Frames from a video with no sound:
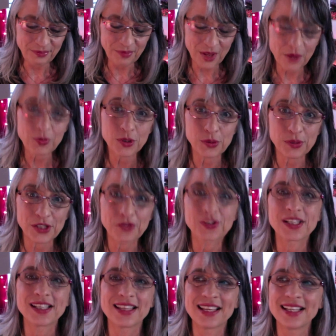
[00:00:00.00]
which was
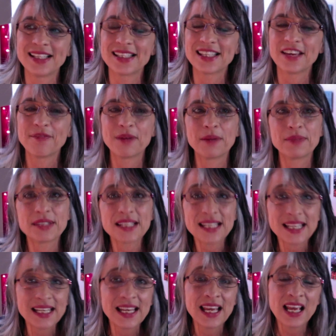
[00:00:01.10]
interesting in itself. But I'm
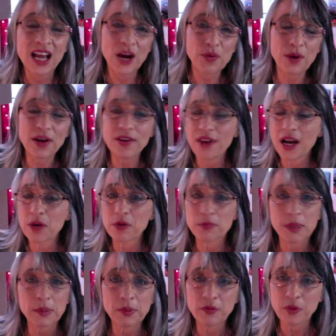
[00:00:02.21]
sitting around a fire with
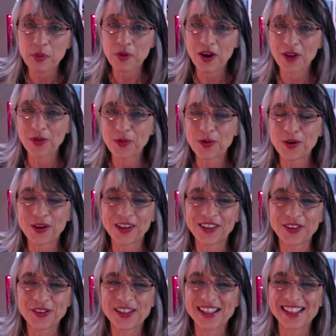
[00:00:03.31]
people from around the world, and
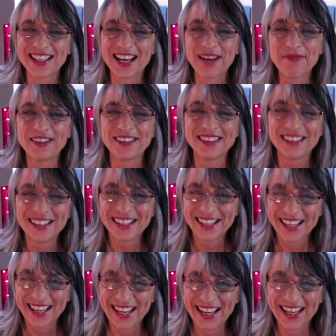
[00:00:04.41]
there's this couple,
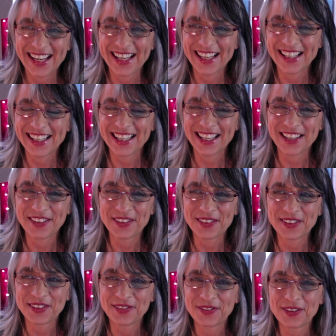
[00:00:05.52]
and they
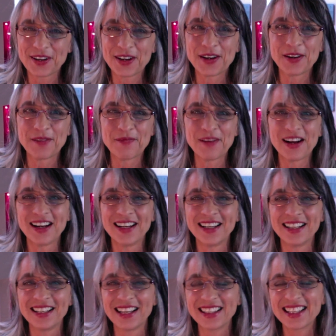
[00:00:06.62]
were from,
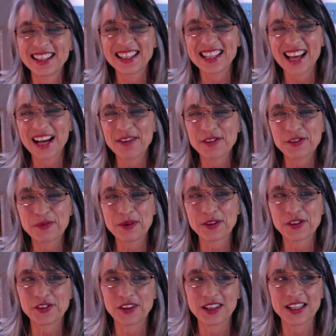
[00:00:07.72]
I think the guy was from
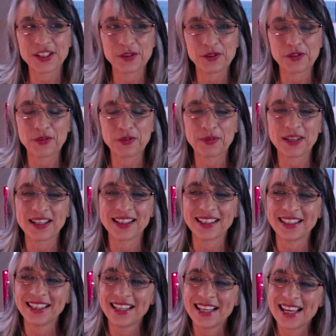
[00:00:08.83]
Australia and she was from England.
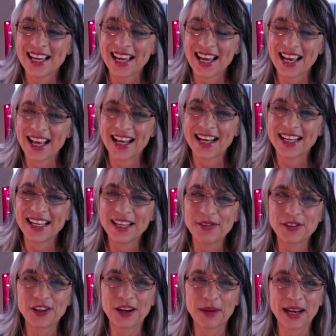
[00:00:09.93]
And he was
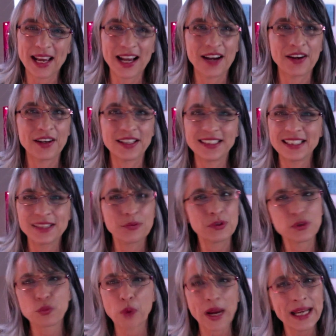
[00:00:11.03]
talking about how it just was
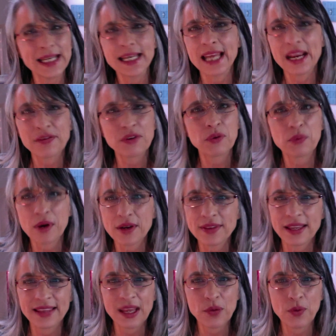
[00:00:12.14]
raining everywhere that
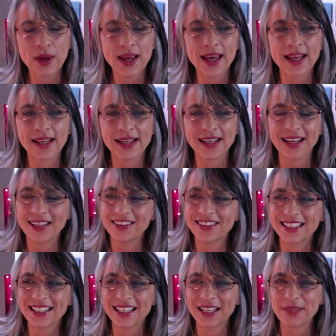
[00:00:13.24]
they went. And I looked
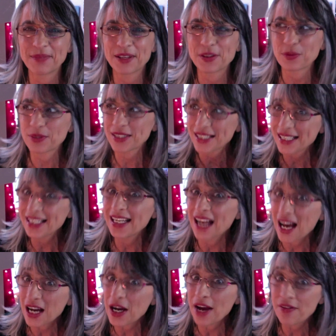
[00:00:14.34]
at him because we're sitting,
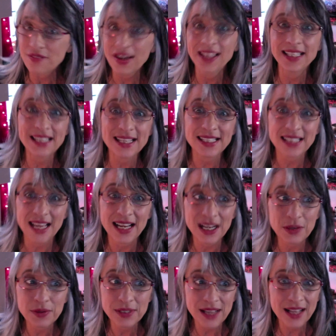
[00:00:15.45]
I finally get to
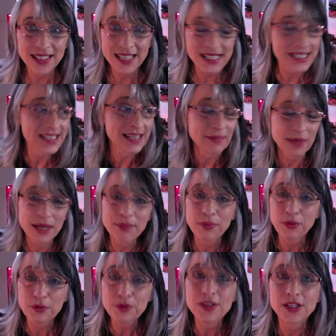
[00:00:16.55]
Aguascalientes. I'm in
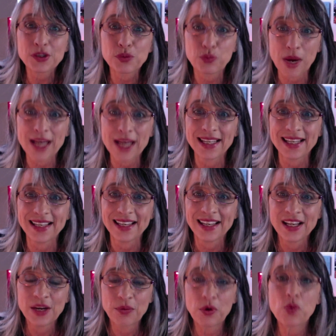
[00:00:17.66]
Peru and it's raining.
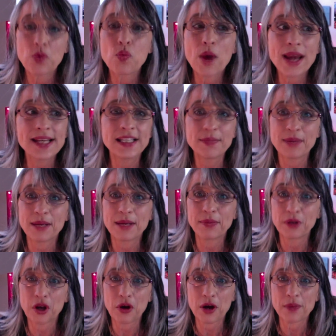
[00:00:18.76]
We're waiting to be able to
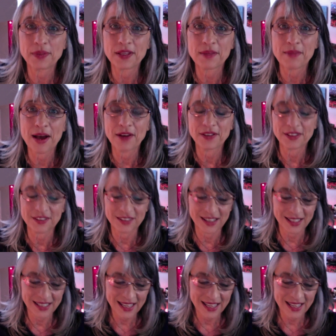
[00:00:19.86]
go up to the mountain, all right?